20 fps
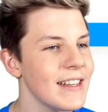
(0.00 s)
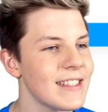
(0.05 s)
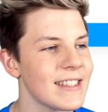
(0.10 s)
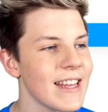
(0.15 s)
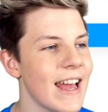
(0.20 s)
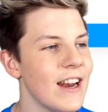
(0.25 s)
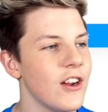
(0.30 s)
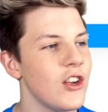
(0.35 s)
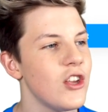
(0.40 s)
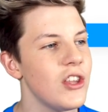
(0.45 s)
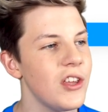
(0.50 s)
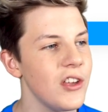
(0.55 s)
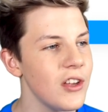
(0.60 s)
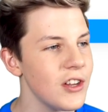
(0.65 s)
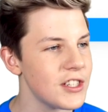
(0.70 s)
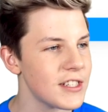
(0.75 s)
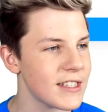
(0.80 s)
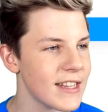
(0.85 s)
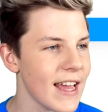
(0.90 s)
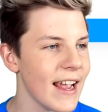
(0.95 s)
they said,
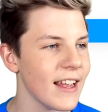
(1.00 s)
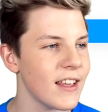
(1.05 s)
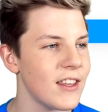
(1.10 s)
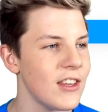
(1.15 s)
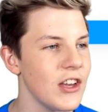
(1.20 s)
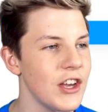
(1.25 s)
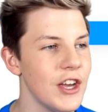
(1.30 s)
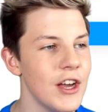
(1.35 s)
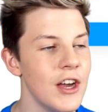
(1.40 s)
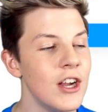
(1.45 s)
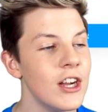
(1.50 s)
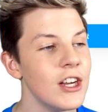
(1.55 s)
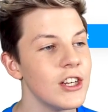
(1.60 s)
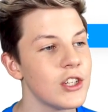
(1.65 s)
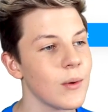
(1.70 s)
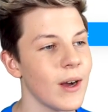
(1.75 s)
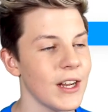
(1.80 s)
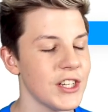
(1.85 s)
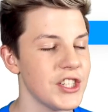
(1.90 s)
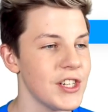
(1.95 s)
huge thank you
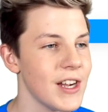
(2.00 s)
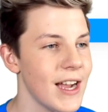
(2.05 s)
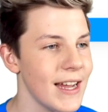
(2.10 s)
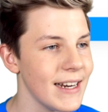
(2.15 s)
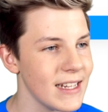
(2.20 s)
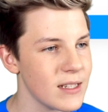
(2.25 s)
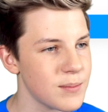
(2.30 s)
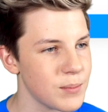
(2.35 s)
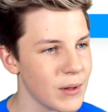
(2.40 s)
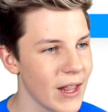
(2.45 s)
to our Chinese